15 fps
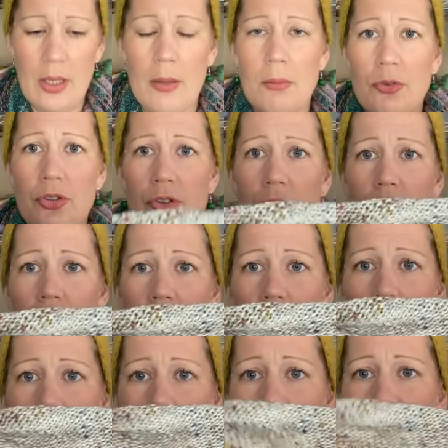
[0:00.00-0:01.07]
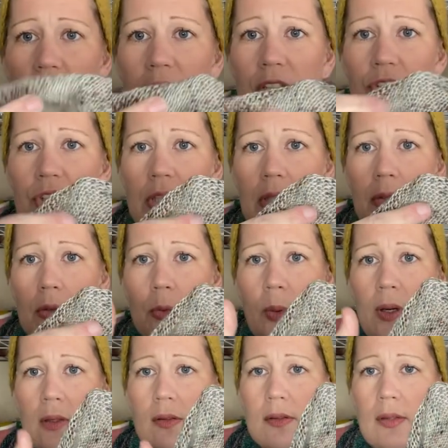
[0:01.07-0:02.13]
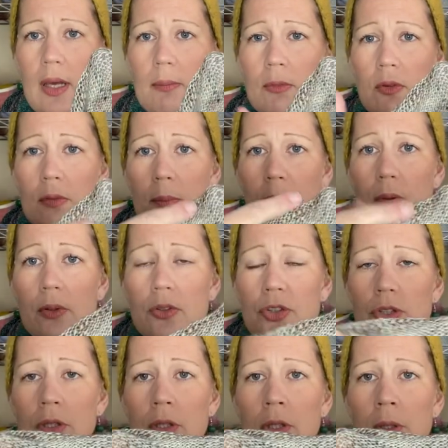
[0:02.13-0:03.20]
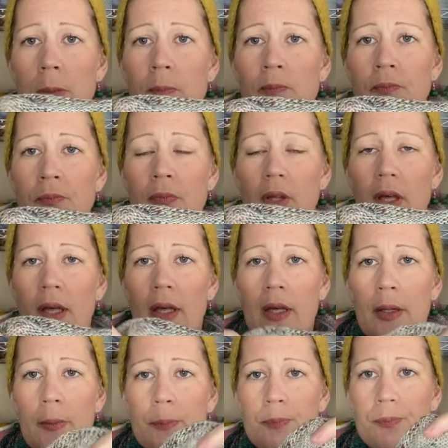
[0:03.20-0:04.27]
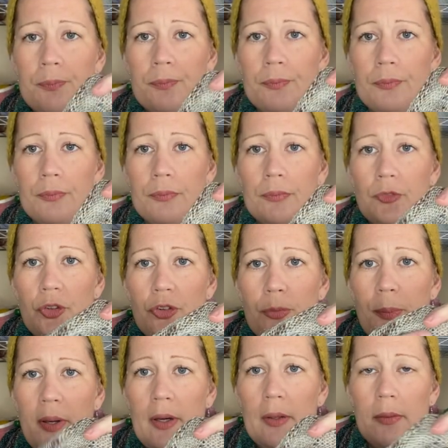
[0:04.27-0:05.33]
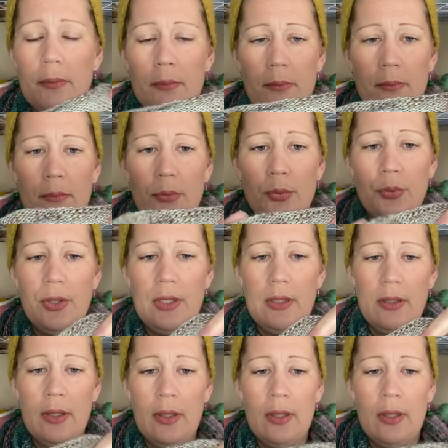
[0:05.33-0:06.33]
I'm just changing in one same spot um, just by putting